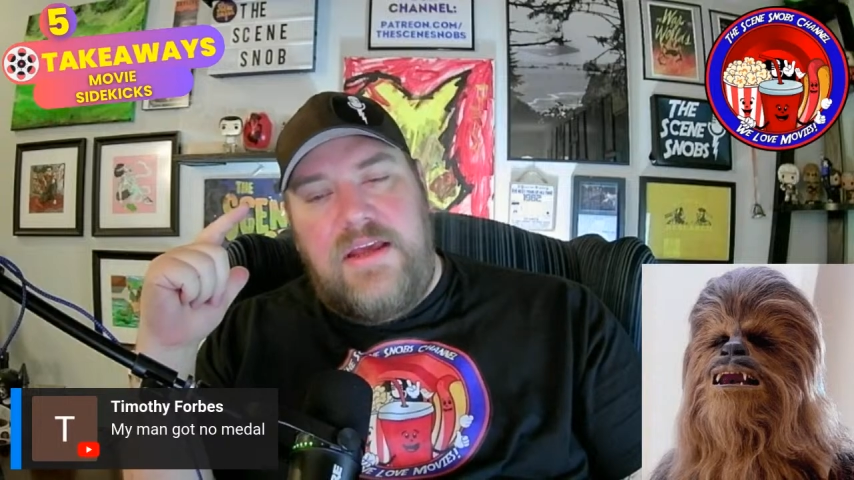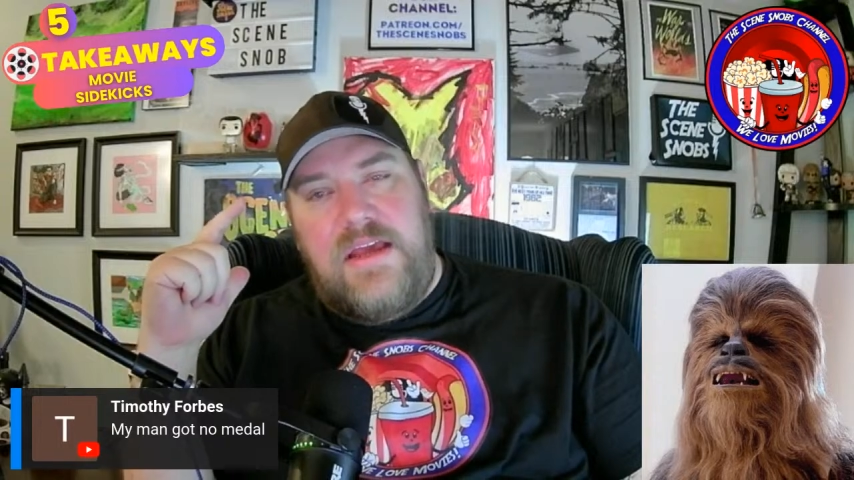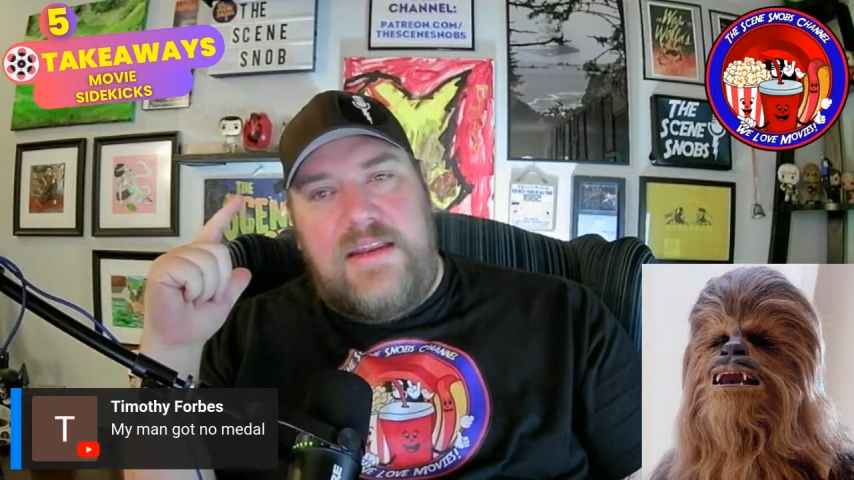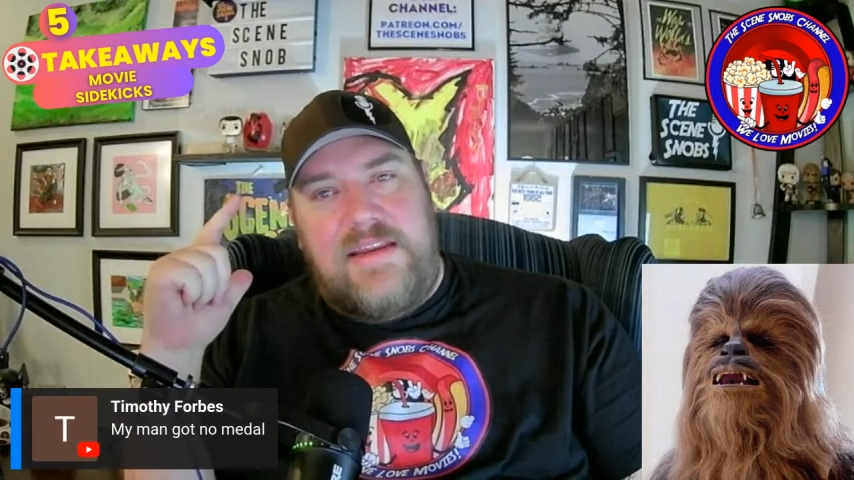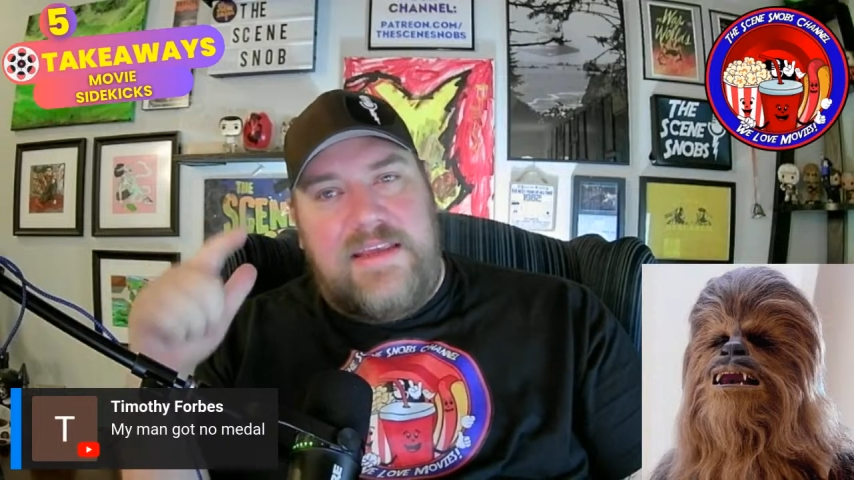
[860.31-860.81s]

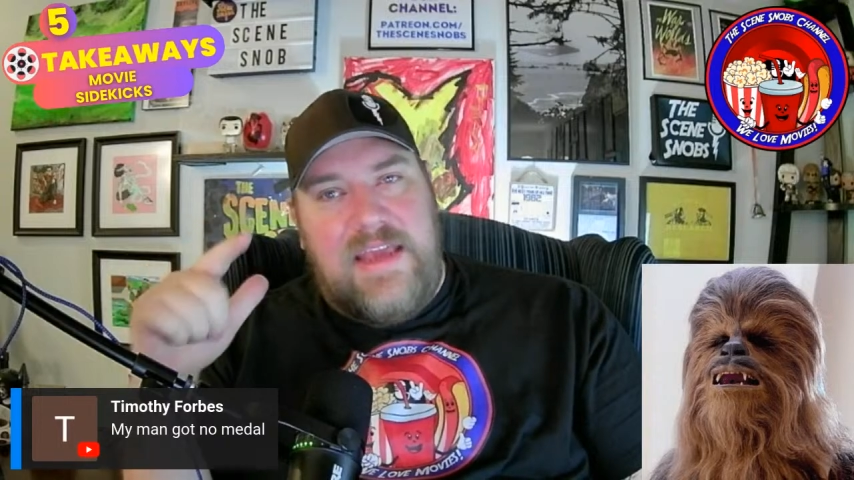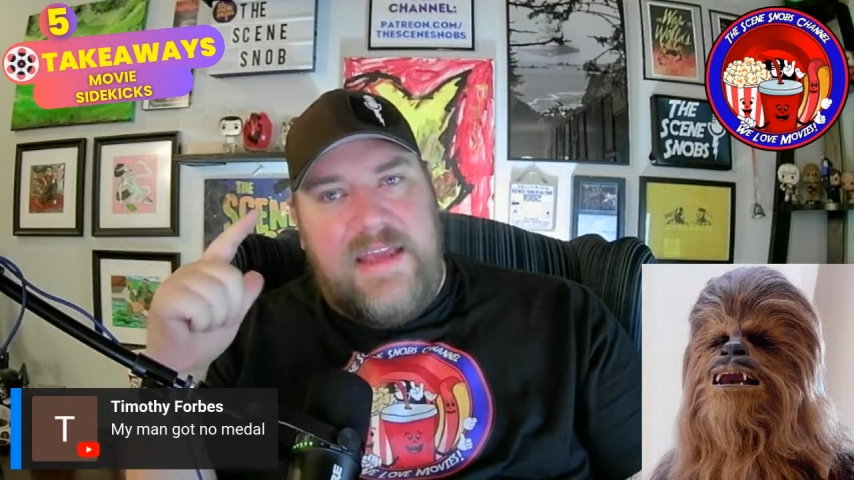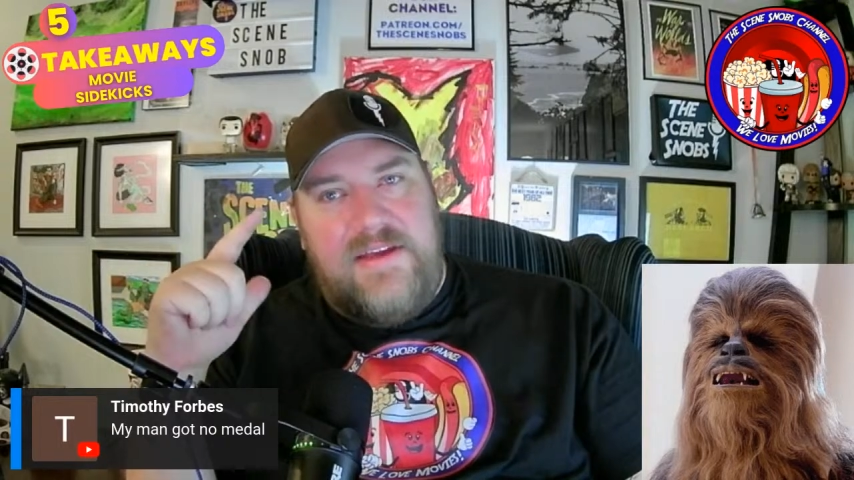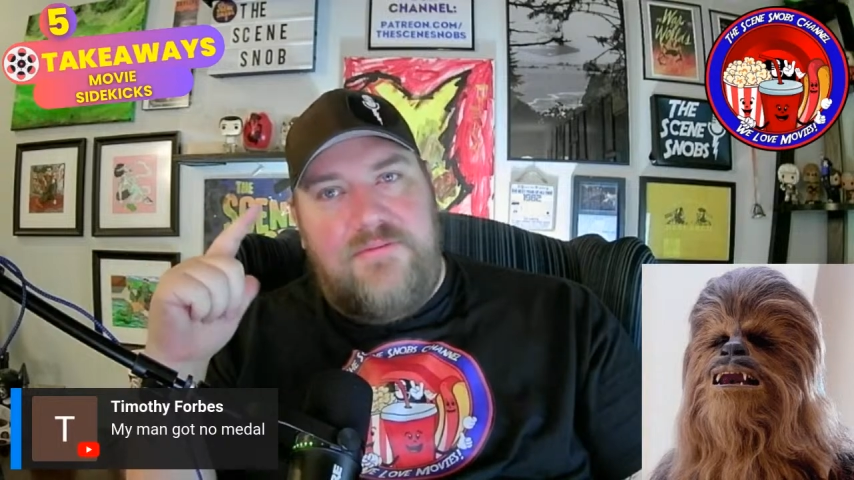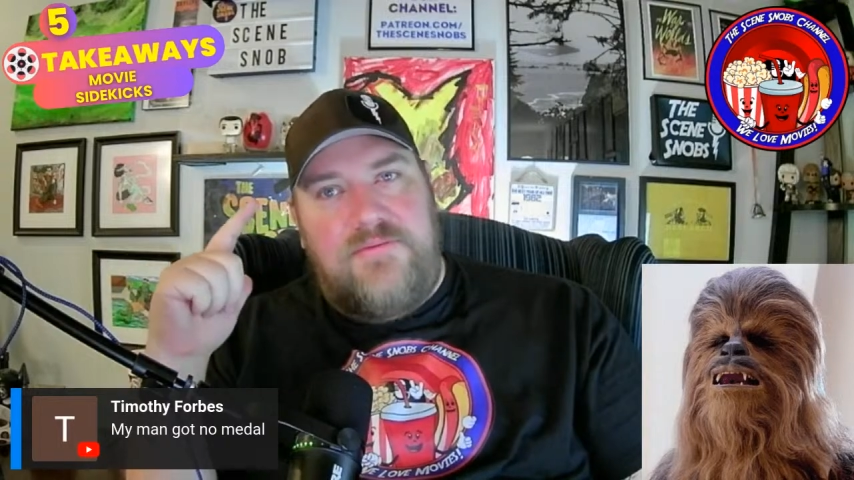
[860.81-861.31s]
and
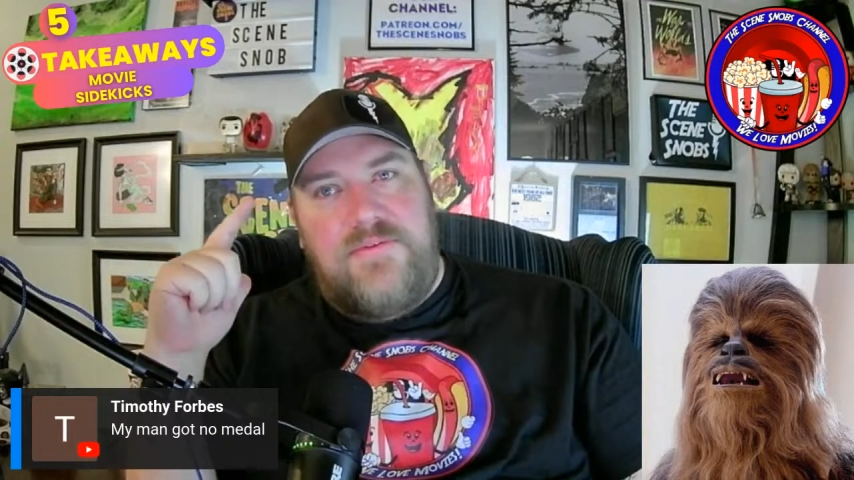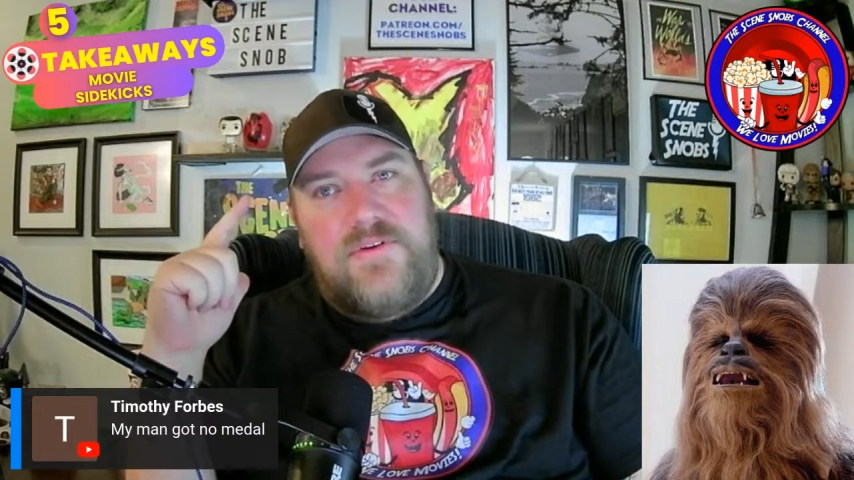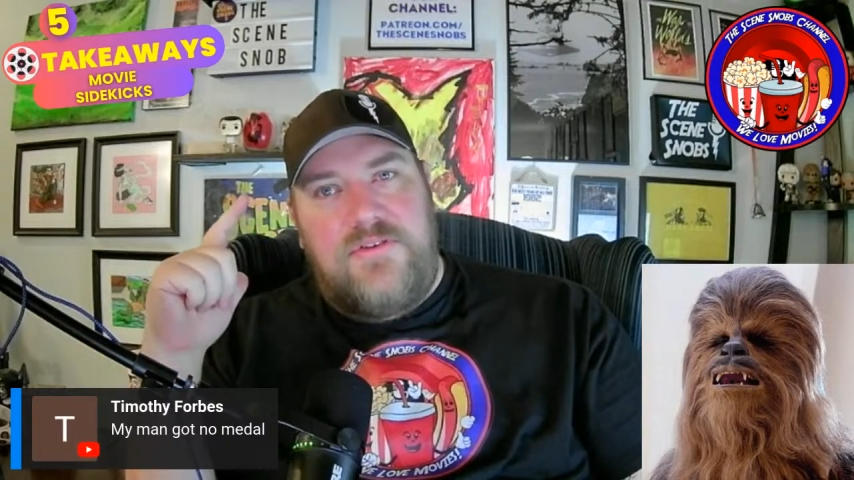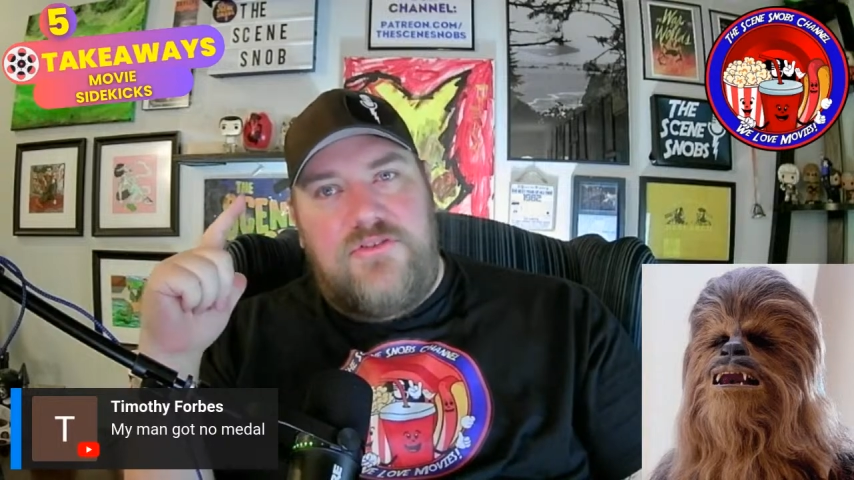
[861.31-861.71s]
gave